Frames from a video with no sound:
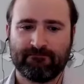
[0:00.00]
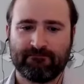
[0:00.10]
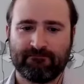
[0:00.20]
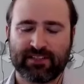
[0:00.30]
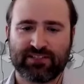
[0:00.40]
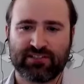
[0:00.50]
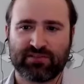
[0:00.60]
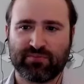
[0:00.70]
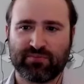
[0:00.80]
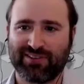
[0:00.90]
it's
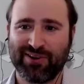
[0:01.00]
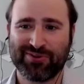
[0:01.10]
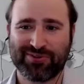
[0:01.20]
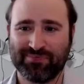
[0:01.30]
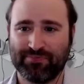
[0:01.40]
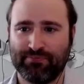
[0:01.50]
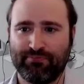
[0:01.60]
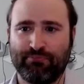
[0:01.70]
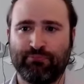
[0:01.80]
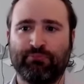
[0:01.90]
just made those
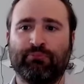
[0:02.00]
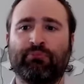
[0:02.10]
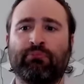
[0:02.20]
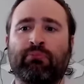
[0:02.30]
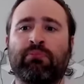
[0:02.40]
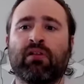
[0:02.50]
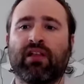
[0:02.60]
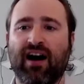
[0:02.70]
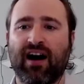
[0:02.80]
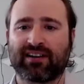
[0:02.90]

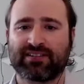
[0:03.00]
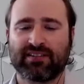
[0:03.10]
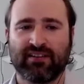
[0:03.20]
blocks